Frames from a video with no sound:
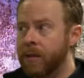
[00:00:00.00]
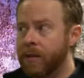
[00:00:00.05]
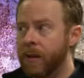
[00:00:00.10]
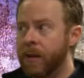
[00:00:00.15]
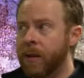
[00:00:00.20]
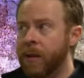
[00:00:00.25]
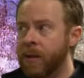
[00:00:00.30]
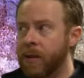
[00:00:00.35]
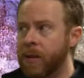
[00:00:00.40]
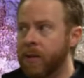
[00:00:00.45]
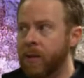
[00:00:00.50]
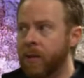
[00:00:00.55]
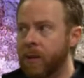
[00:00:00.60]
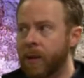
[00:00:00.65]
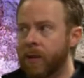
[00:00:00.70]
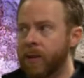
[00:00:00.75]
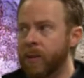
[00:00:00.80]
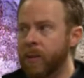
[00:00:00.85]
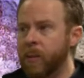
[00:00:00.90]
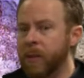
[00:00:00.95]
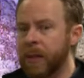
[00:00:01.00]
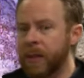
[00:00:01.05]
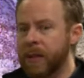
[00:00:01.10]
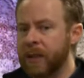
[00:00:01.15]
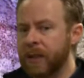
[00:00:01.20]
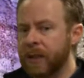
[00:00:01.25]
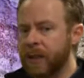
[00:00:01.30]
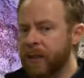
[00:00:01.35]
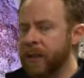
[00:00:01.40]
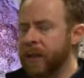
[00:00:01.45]
Very good question,
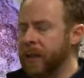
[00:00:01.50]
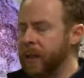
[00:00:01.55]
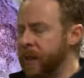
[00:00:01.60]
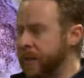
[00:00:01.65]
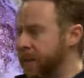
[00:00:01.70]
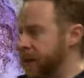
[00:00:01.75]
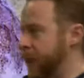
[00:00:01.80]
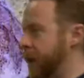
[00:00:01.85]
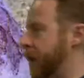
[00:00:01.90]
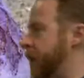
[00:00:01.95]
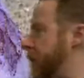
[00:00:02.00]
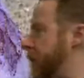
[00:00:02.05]
because if it lives down